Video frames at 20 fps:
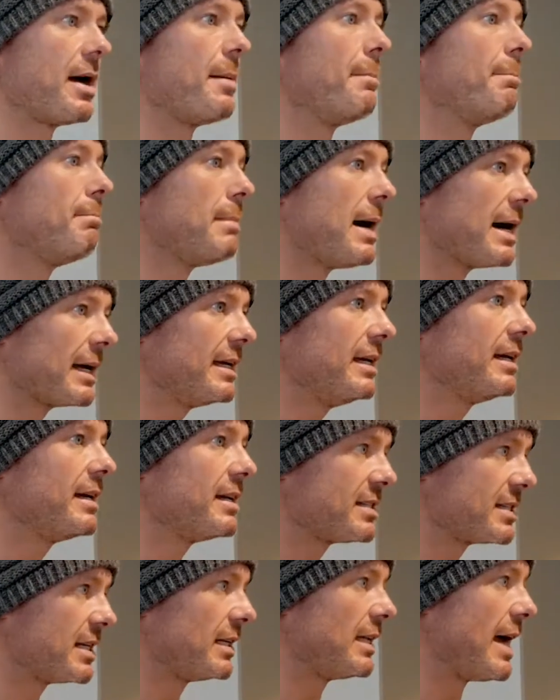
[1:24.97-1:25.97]
A monkey
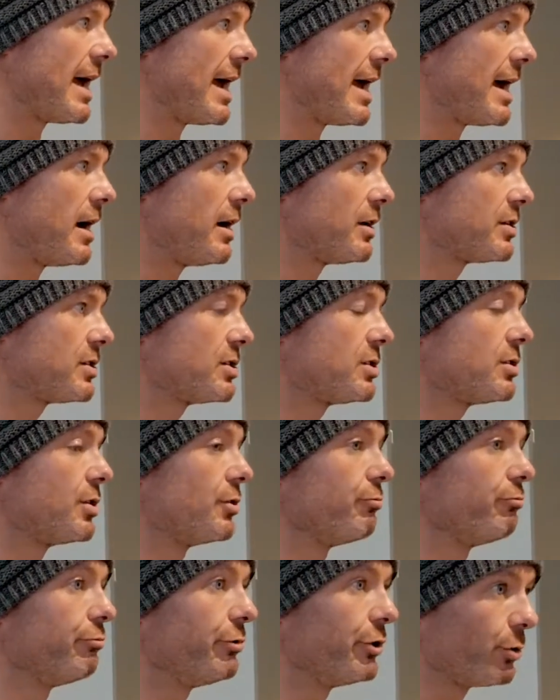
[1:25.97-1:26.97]
can sell a house.
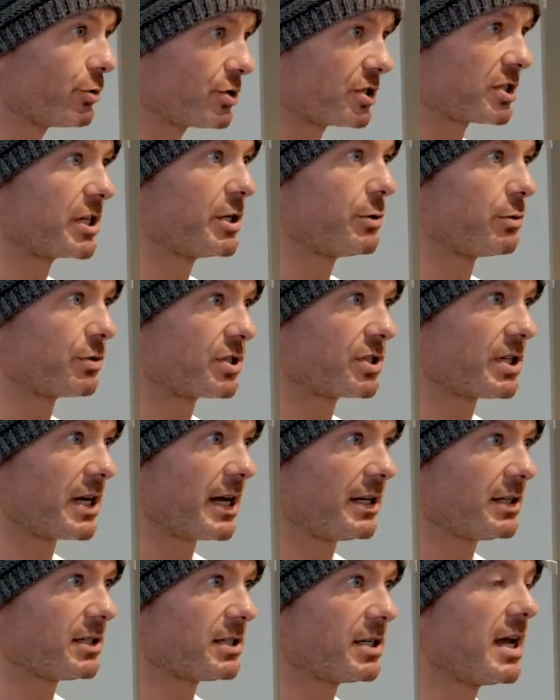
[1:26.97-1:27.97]
The real skill
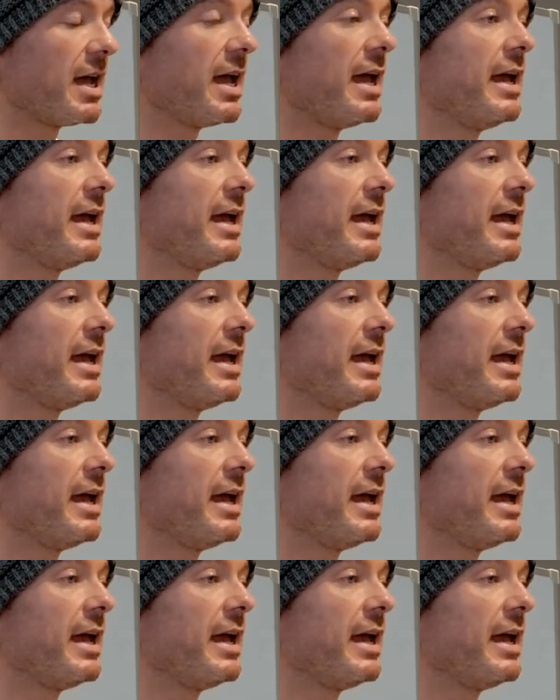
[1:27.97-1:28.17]
set